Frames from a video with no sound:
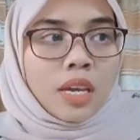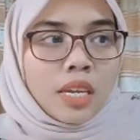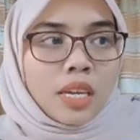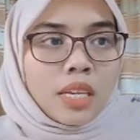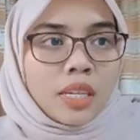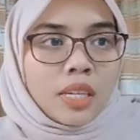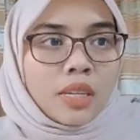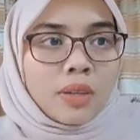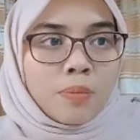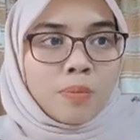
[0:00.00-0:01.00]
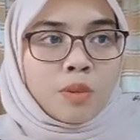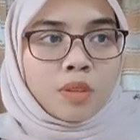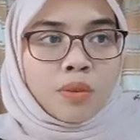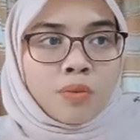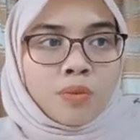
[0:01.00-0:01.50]
in the
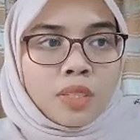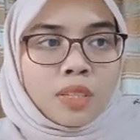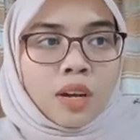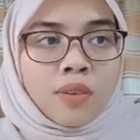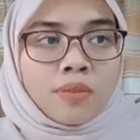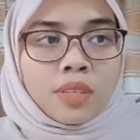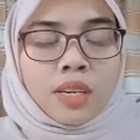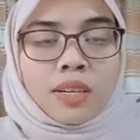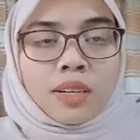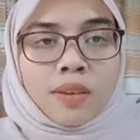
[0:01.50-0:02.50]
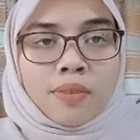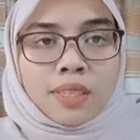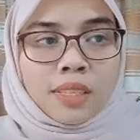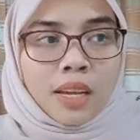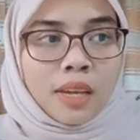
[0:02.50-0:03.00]
post office of the
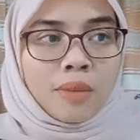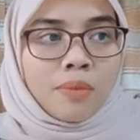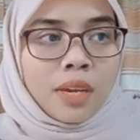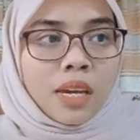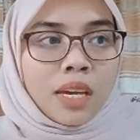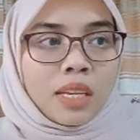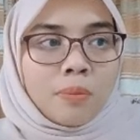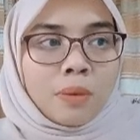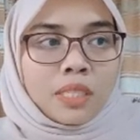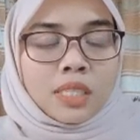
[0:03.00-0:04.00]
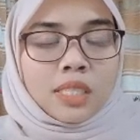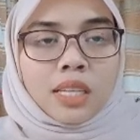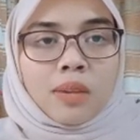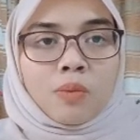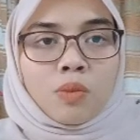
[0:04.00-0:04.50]
arrival time and departure
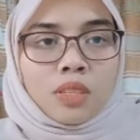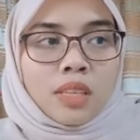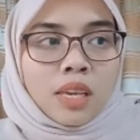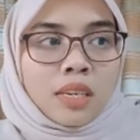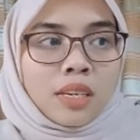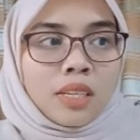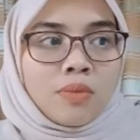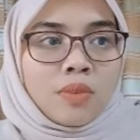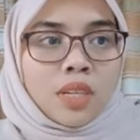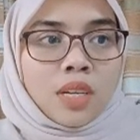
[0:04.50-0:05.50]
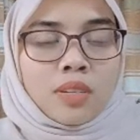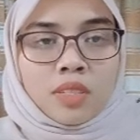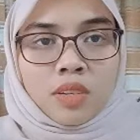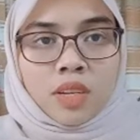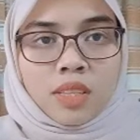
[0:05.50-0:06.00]
time were taken without
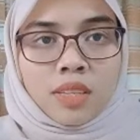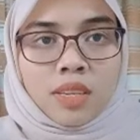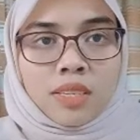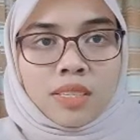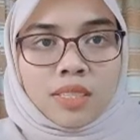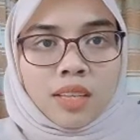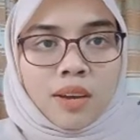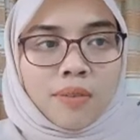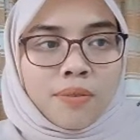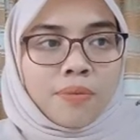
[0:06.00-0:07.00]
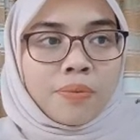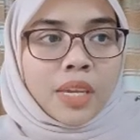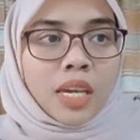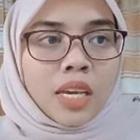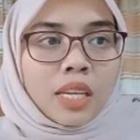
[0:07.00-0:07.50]
distracting the staff.
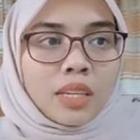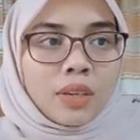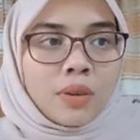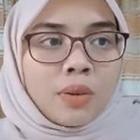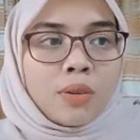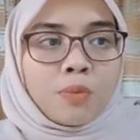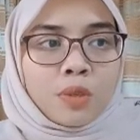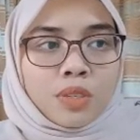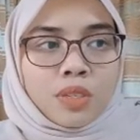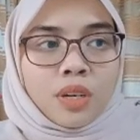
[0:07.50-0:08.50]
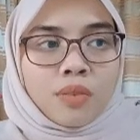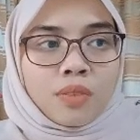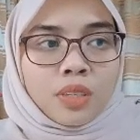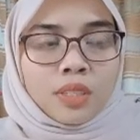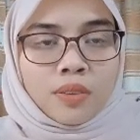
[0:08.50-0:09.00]
The whole procedure
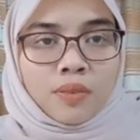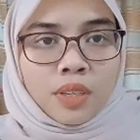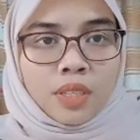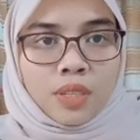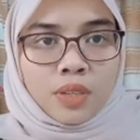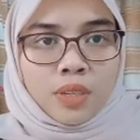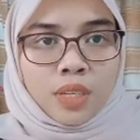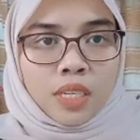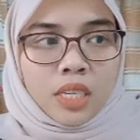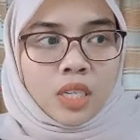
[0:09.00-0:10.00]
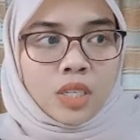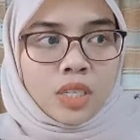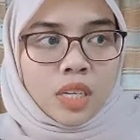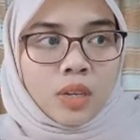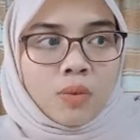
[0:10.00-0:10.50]
of the service unit each
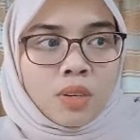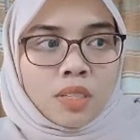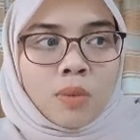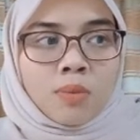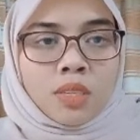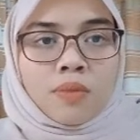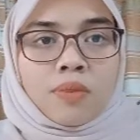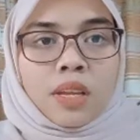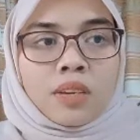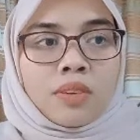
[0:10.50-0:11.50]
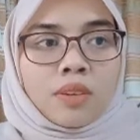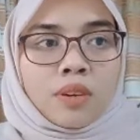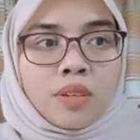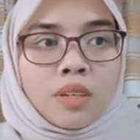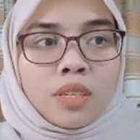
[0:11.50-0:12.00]
day was observed and
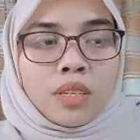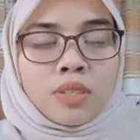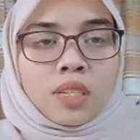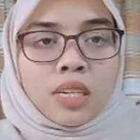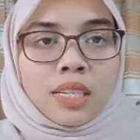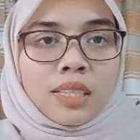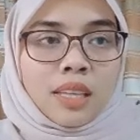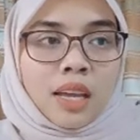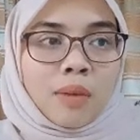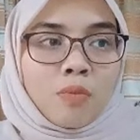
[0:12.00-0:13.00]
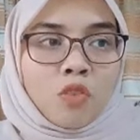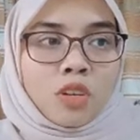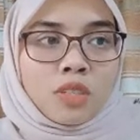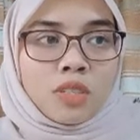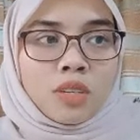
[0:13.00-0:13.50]
recorded using a time
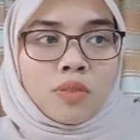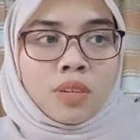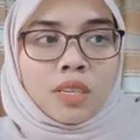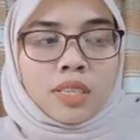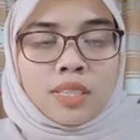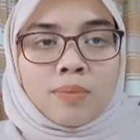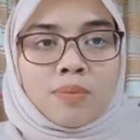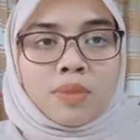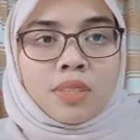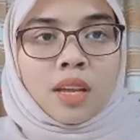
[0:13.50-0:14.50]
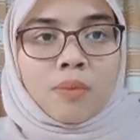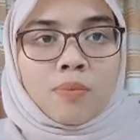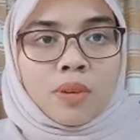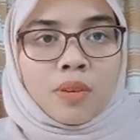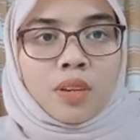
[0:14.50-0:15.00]
watch during the same
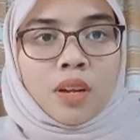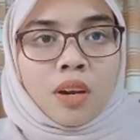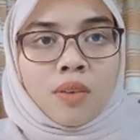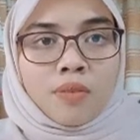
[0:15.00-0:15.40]
time period of